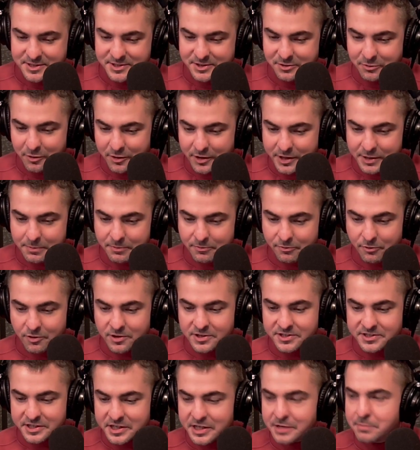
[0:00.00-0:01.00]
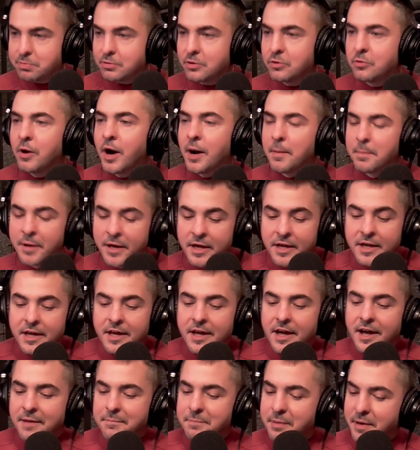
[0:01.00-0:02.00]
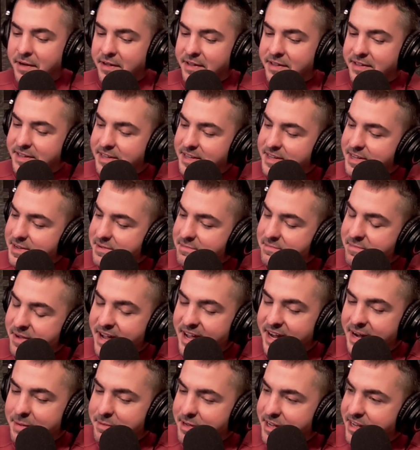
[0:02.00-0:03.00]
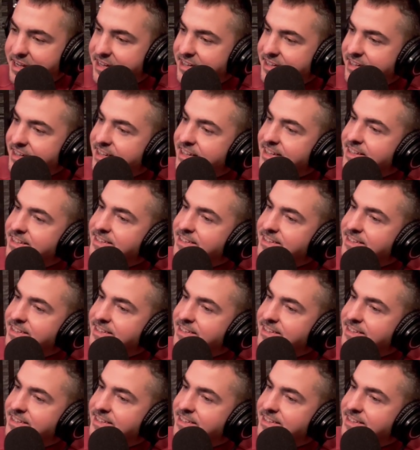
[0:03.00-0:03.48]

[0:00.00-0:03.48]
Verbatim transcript: as a rookie before his knee blew up. But man, I mean,